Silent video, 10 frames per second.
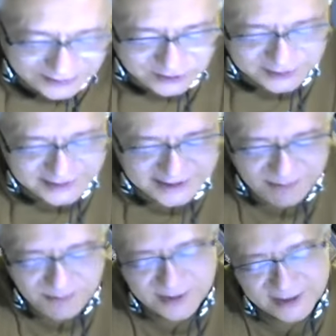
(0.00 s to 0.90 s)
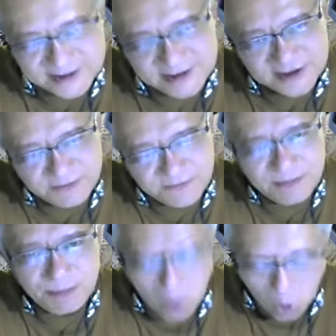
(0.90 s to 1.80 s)
to separate the
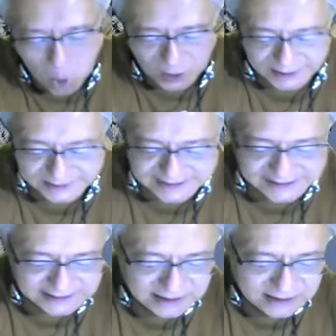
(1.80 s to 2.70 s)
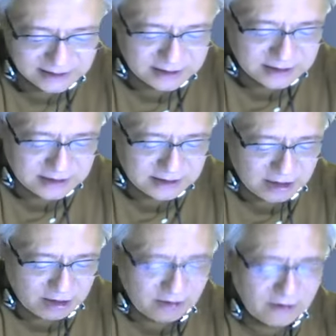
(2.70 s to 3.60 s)
different parts
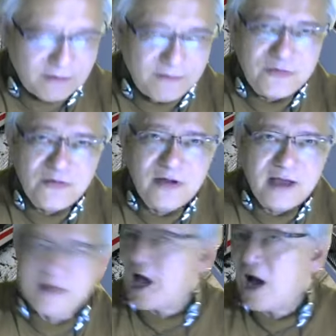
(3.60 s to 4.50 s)
of an